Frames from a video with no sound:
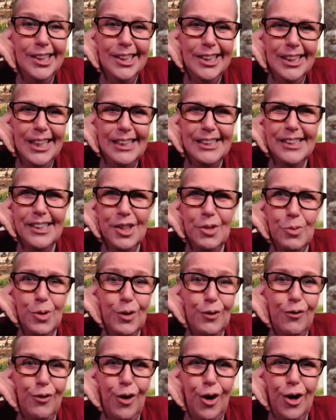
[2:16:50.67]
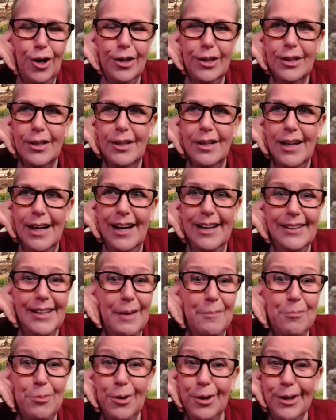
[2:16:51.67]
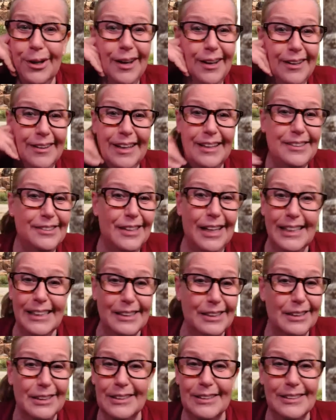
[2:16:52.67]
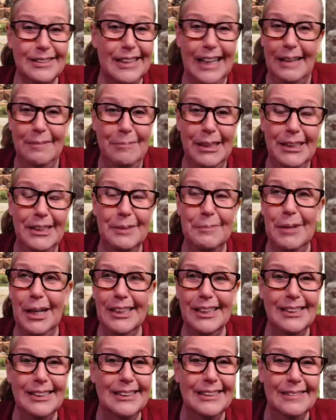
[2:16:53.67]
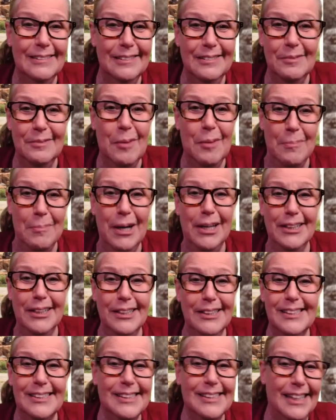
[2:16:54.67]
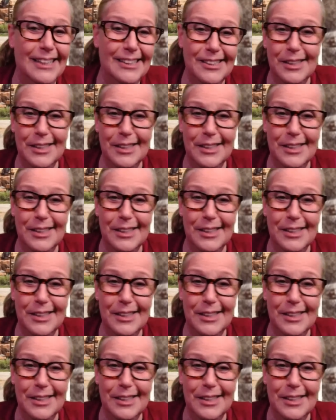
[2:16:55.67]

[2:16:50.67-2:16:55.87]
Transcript: I said the word fart, and they put they they cut my demonet my monetization.